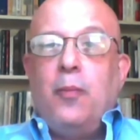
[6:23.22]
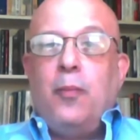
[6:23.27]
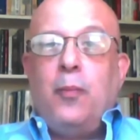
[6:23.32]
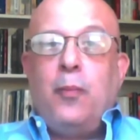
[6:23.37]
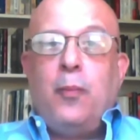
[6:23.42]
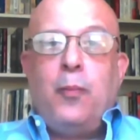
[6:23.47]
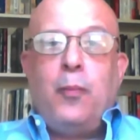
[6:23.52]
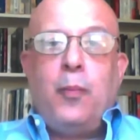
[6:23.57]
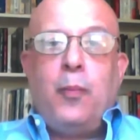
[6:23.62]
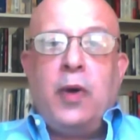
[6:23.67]

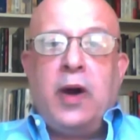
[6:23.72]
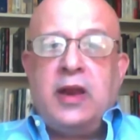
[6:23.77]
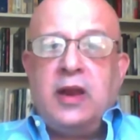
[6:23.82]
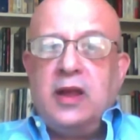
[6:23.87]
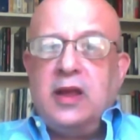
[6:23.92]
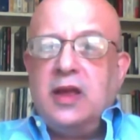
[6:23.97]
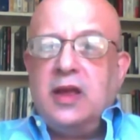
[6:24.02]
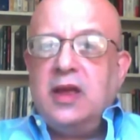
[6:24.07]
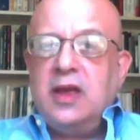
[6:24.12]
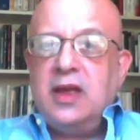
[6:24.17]
But
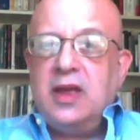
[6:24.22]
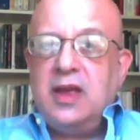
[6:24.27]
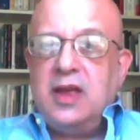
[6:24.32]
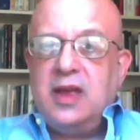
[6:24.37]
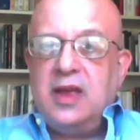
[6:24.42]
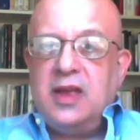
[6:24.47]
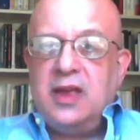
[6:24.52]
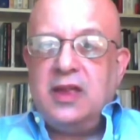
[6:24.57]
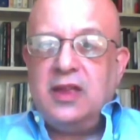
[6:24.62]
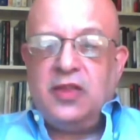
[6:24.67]

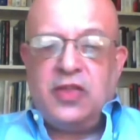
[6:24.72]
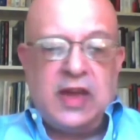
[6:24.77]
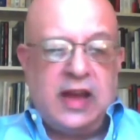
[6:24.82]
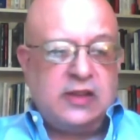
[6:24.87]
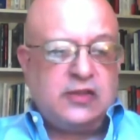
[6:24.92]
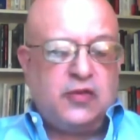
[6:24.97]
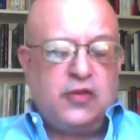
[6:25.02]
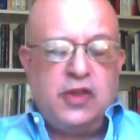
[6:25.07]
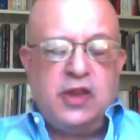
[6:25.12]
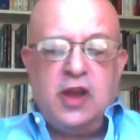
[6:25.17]
thanks
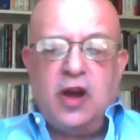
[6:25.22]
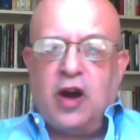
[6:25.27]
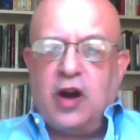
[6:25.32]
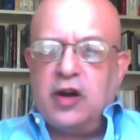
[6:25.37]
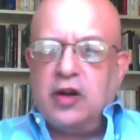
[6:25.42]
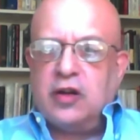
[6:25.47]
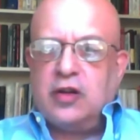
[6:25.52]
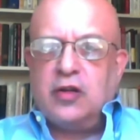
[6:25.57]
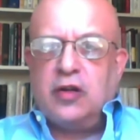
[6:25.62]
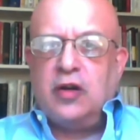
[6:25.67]
for the
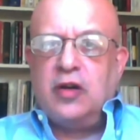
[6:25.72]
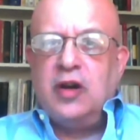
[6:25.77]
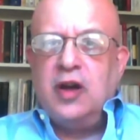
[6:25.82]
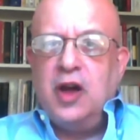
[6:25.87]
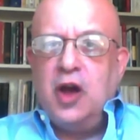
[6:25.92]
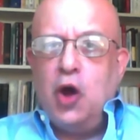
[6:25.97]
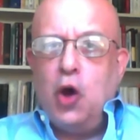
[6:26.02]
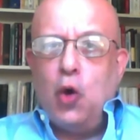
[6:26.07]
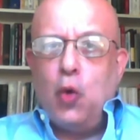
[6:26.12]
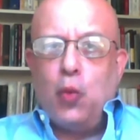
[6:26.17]
article.
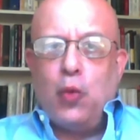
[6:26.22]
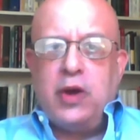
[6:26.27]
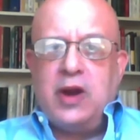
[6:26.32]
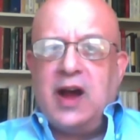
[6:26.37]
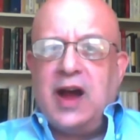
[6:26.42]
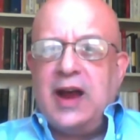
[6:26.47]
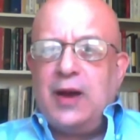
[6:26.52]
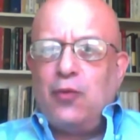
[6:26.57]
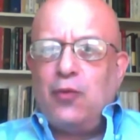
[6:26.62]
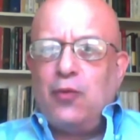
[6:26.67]
When I
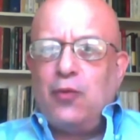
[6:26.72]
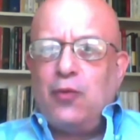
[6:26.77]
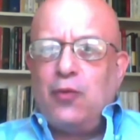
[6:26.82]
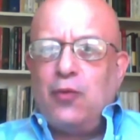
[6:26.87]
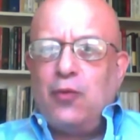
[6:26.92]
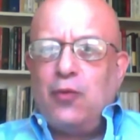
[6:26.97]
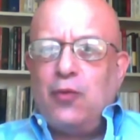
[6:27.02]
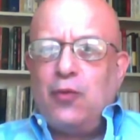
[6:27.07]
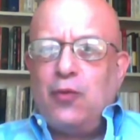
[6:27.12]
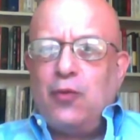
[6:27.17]
read
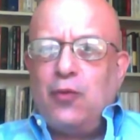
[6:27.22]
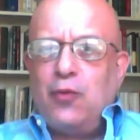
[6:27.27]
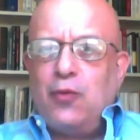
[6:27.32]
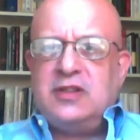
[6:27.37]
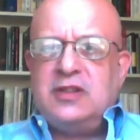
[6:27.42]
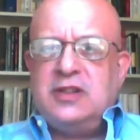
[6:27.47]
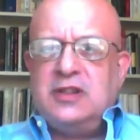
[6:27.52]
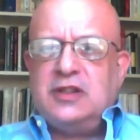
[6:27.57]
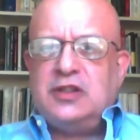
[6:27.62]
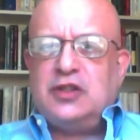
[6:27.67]
that
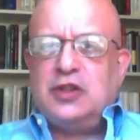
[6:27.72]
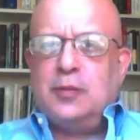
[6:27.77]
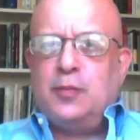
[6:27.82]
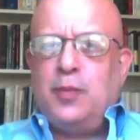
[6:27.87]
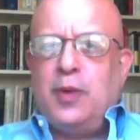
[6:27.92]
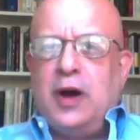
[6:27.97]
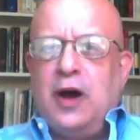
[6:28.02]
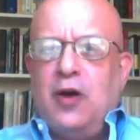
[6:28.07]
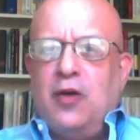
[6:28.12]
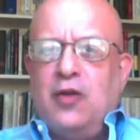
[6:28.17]
business
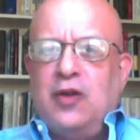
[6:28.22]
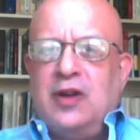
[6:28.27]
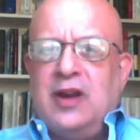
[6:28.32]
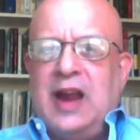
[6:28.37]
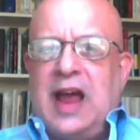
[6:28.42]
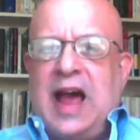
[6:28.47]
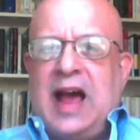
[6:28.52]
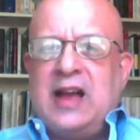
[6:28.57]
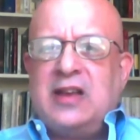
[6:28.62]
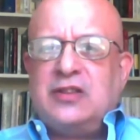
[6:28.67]
about
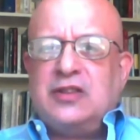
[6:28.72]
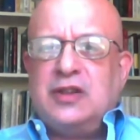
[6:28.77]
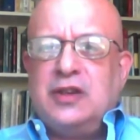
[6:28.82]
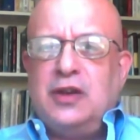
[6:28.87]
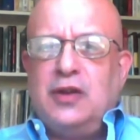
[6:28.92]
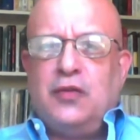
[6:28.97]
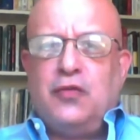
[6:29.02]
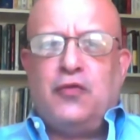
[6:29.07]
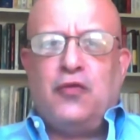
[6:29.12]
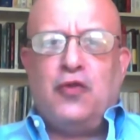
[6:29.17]
asking
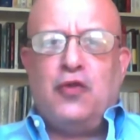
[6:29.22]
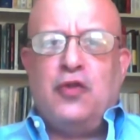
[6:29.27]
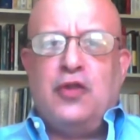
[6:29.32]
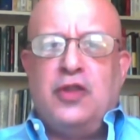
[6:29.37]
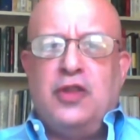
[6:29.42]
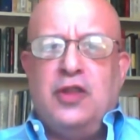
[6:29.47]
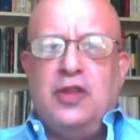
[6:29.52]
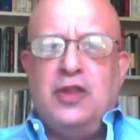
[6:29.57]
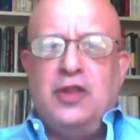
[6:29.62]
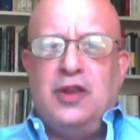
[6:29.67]
for
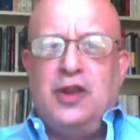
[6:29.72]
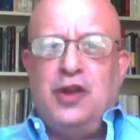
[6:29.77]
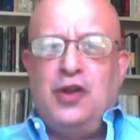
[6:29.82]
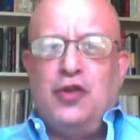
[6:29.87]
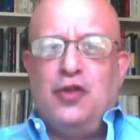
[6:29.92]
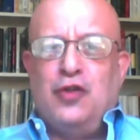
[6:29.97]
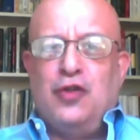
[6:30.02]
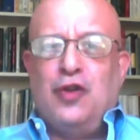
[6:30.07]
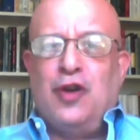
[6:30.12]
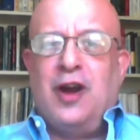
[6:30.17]

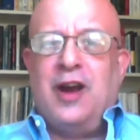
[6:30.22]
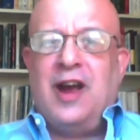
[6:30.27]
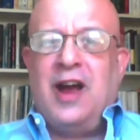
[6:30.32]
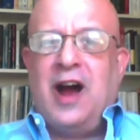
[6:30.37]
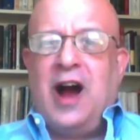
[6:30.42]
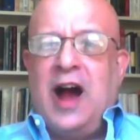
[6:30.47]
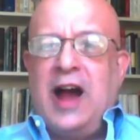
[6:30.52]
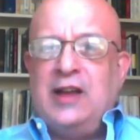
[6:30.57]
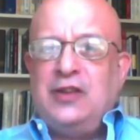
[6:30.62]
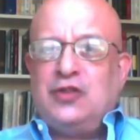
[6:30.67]
your
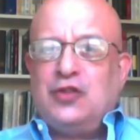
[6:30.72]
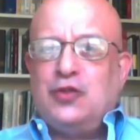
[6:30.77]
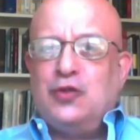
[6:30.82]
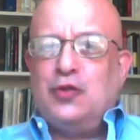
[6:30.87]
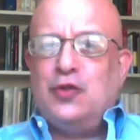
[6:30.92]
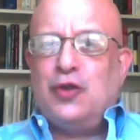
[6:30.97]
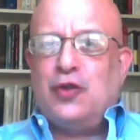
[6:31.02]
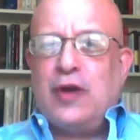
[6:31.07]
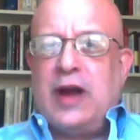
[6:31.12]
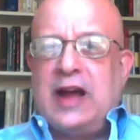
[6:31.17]
high school
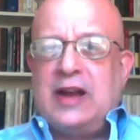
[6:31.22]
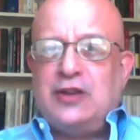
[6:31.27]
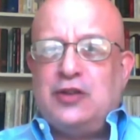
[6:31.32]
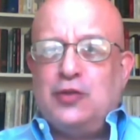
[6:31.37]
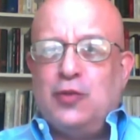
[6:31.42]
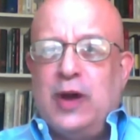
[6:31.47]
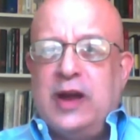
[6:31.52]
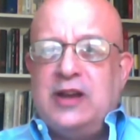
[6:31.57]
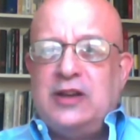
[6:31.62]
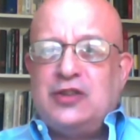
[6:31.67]

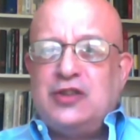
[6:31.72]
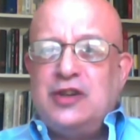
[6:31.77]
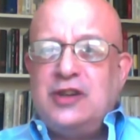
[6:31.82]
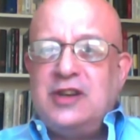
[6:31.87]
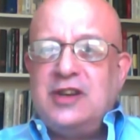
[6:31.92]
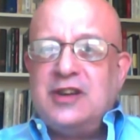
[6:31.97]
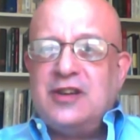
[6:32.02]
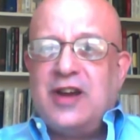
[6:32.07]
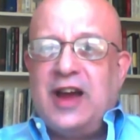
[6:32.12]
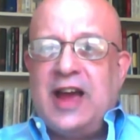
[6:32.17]
graduation
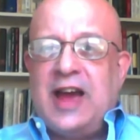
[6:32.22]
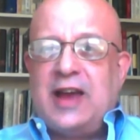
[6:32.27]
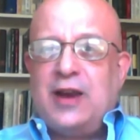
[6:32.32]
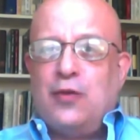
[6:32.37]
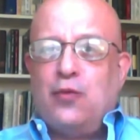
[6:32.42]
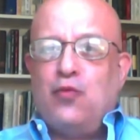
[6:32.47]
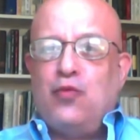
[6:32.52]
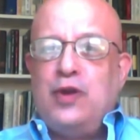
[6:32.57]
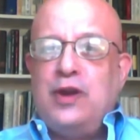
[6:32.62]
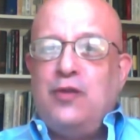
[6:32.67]
year, I had to
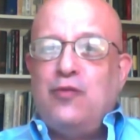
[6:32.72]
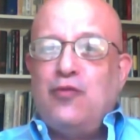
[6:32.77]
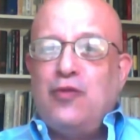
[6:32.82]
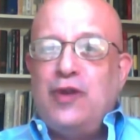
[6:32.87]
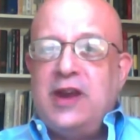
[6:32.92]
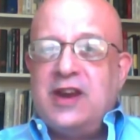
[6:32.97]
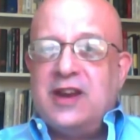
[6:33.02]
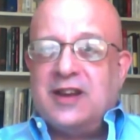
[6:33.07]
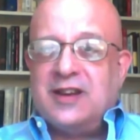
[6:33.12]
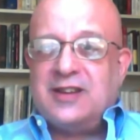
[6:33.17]
reread
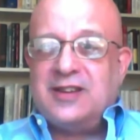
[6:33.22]
it.